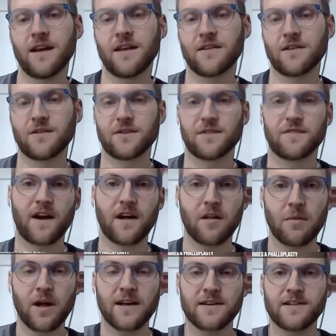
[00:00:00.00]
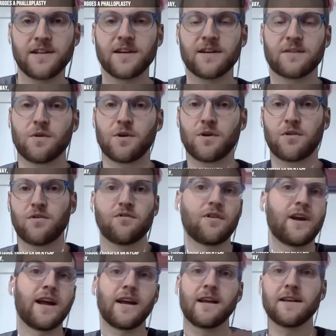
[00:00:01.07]
that undergoes a phalloplasty, because we're
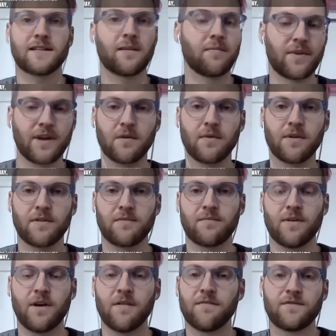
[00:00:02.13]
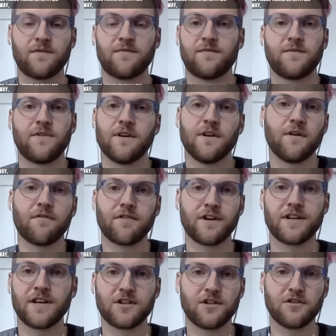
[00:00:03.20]
creating something with a free
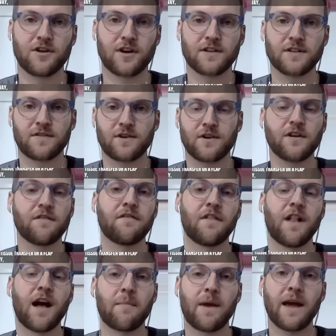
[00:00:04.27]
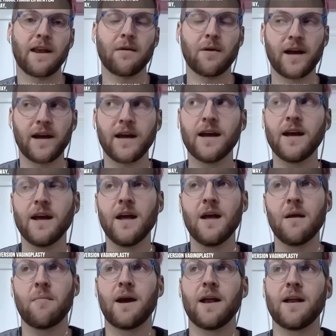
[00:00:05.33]
tissue transfer or a flap anyway,
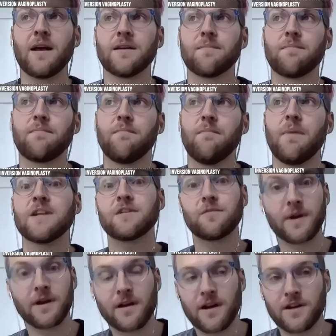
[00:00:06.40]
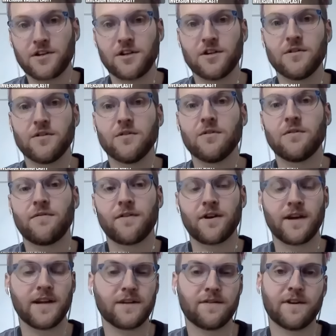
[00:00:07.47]
but a much bigger issue for
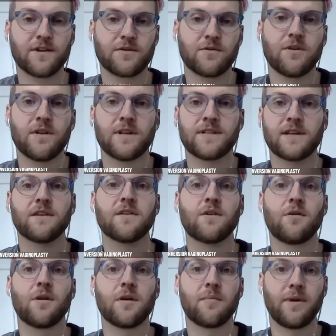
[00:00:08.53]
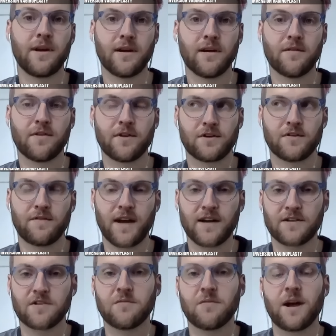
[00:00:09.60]
an individual that's undergoing a penile inversion
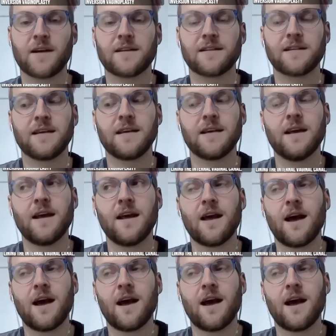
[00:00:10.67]
vaginoplasty.